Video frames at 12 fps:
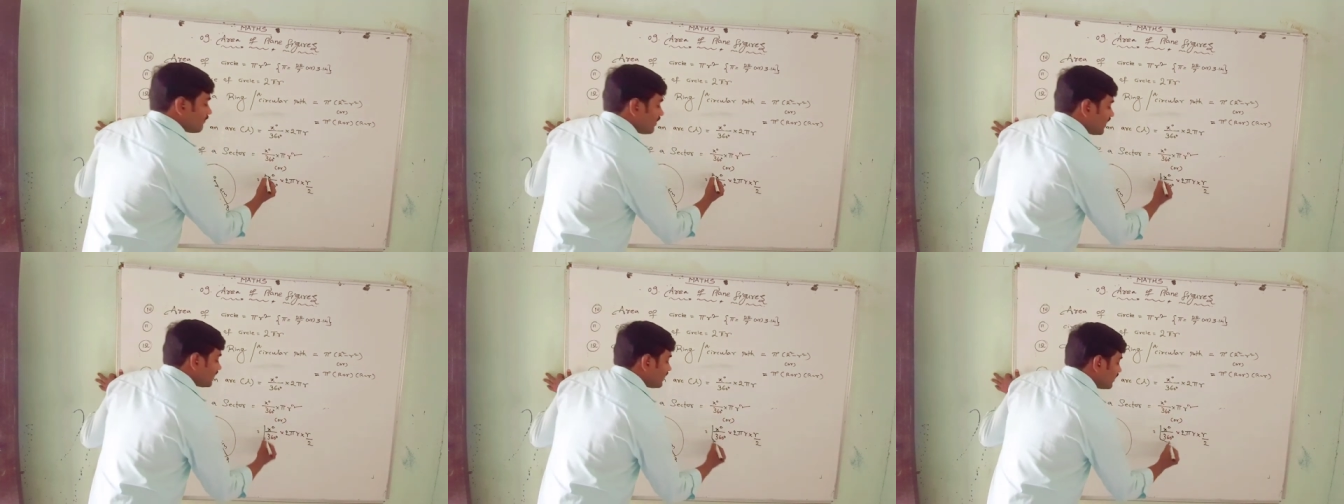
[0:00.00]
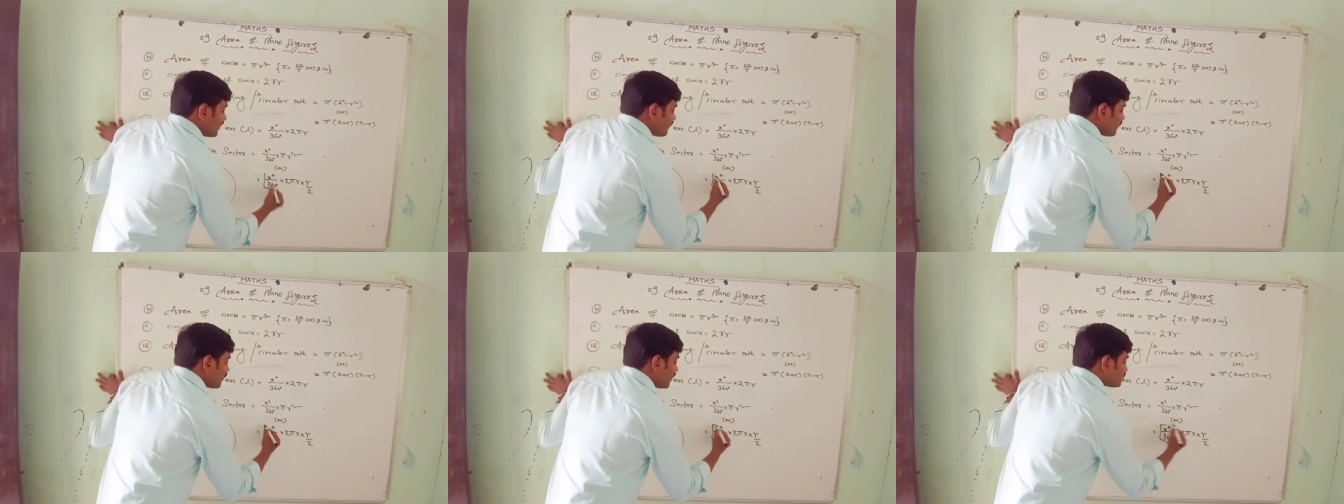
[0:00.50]
But
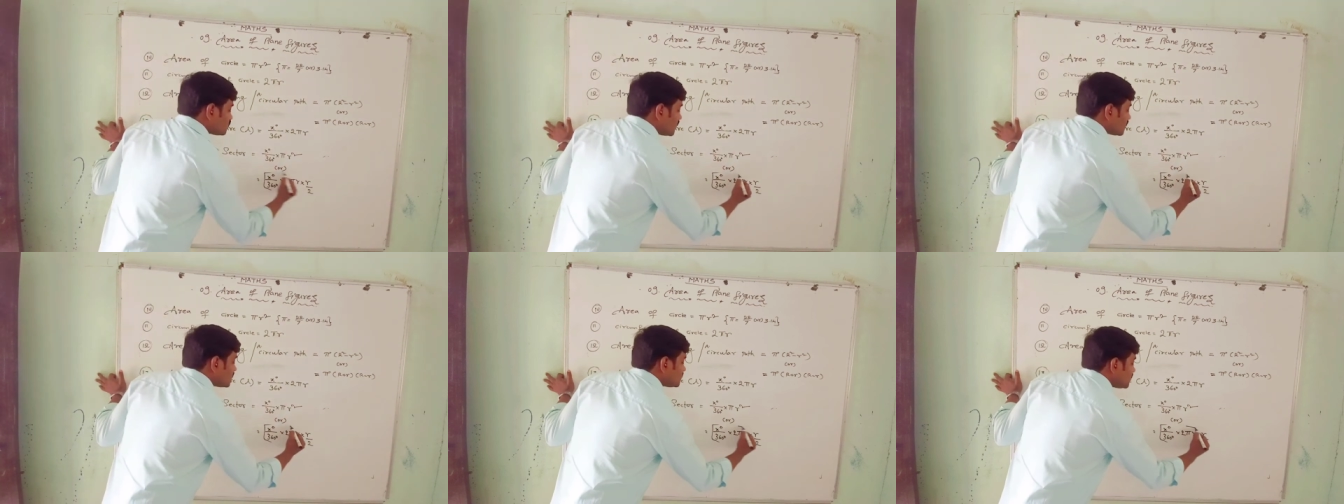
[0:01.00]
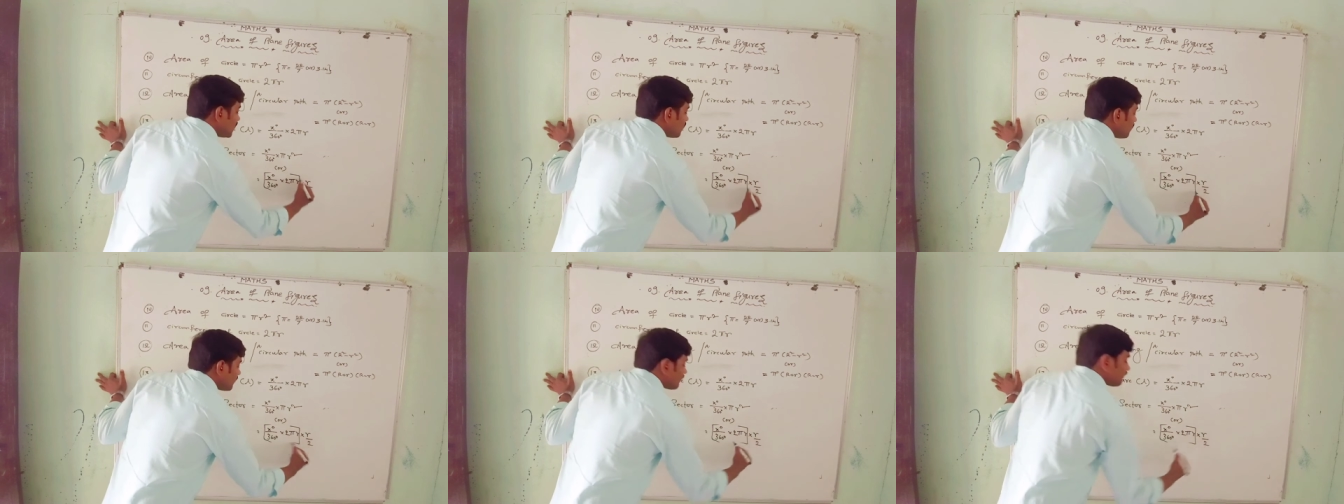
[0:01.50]
if you observe this
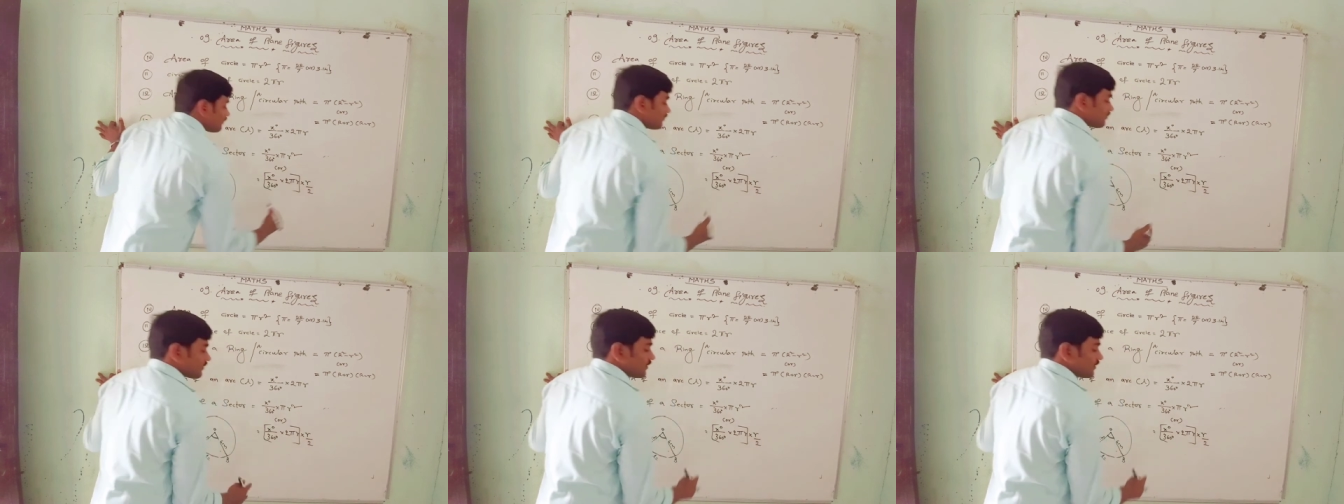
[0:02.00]
now,